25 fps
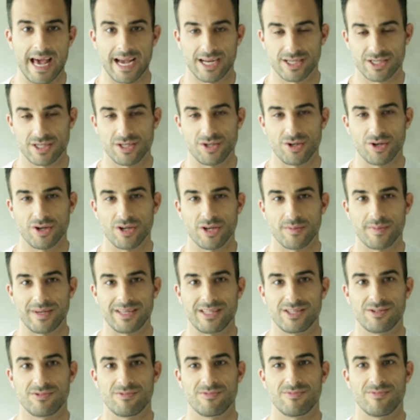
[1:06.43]
actually you're going to
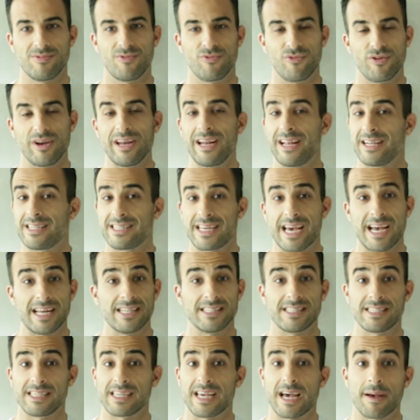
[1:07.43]
be really
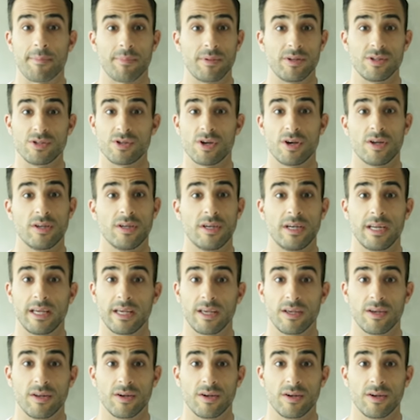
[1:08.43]
tensing up internally,